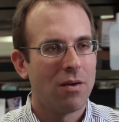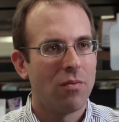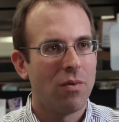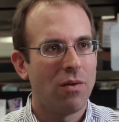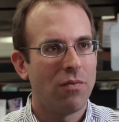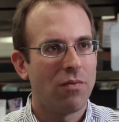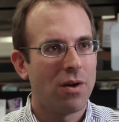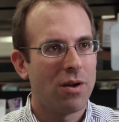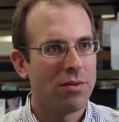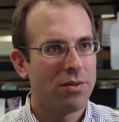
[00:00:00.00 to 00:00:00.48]

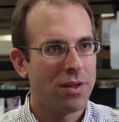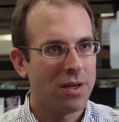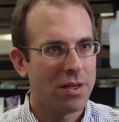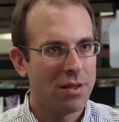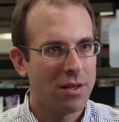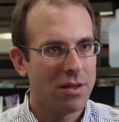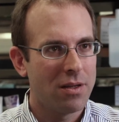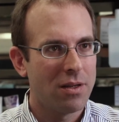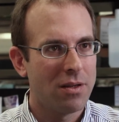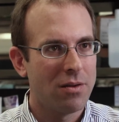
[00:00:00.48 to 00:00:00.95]
We found that
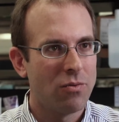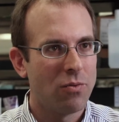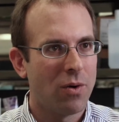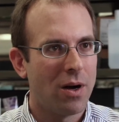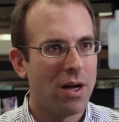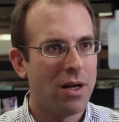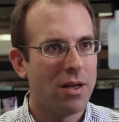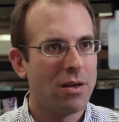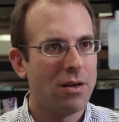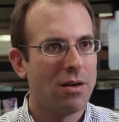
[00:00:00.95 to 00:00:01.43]

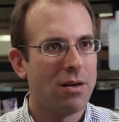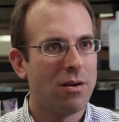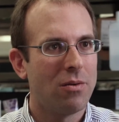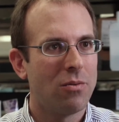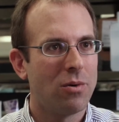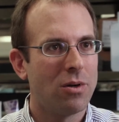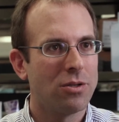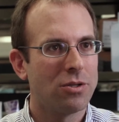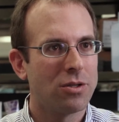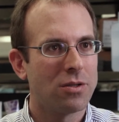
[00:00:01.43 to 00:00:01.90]
DND1,
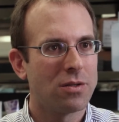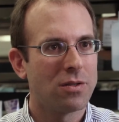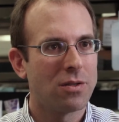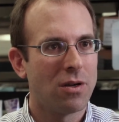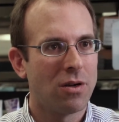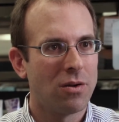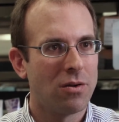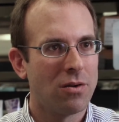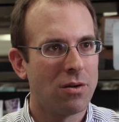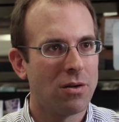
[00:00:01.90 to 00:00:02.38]
which is
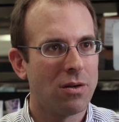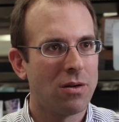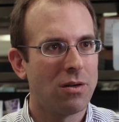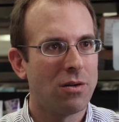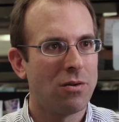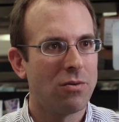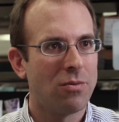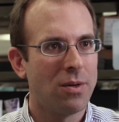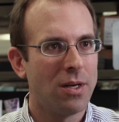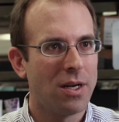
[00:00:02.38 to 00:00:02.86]
known
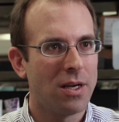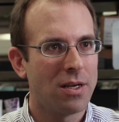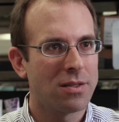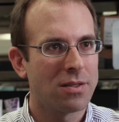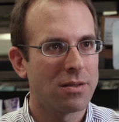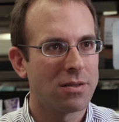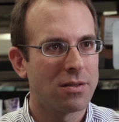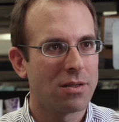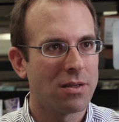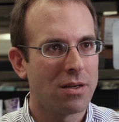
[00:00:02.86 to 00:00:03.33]
to be
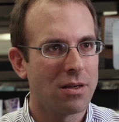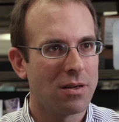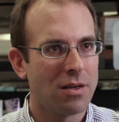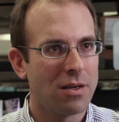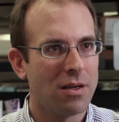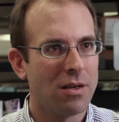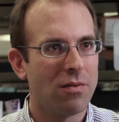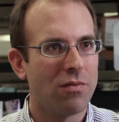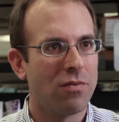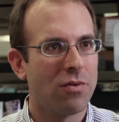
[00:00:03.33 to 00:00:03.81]

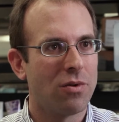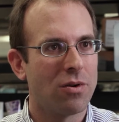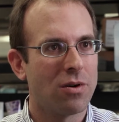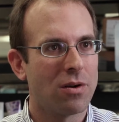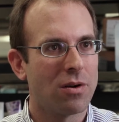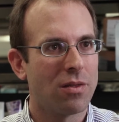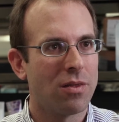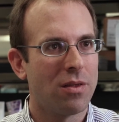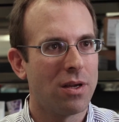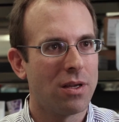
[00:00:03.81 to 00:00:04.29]
necessary
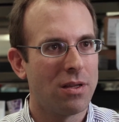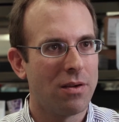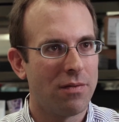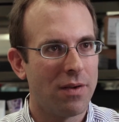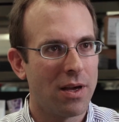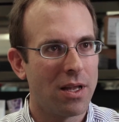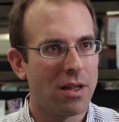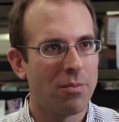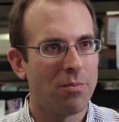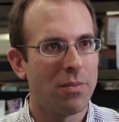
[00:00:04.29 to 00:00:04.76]
for the
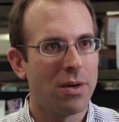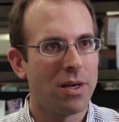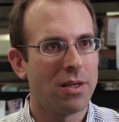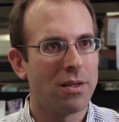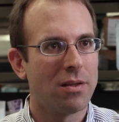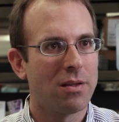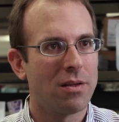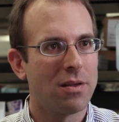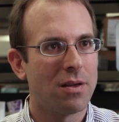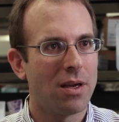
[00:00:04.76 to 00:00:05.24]

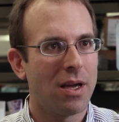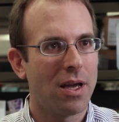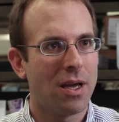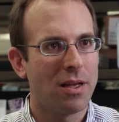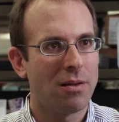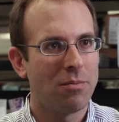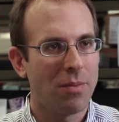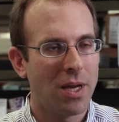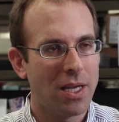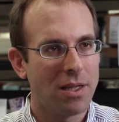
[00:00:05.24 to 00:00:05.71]
development
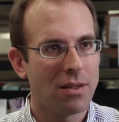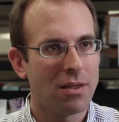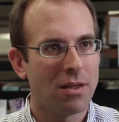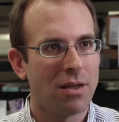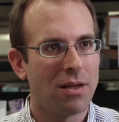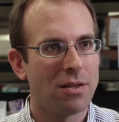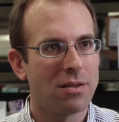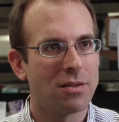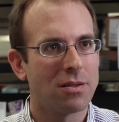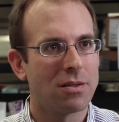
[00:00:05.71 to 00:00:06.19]
and
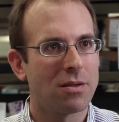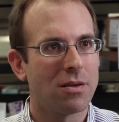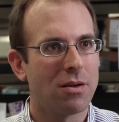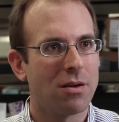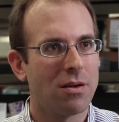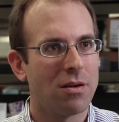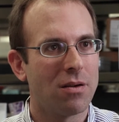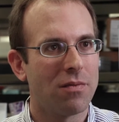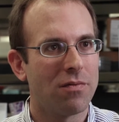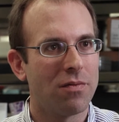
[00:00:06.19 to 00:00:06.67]
maintenance
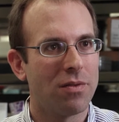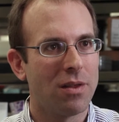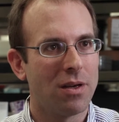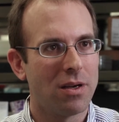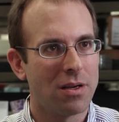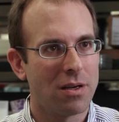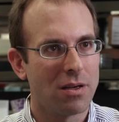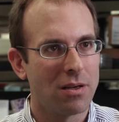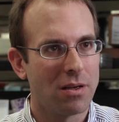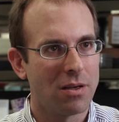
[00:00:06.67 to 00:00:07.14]
of
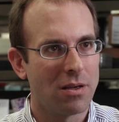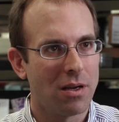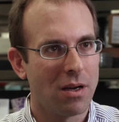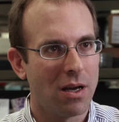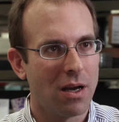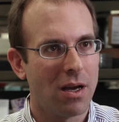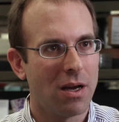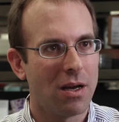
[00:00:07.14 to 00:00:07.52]
the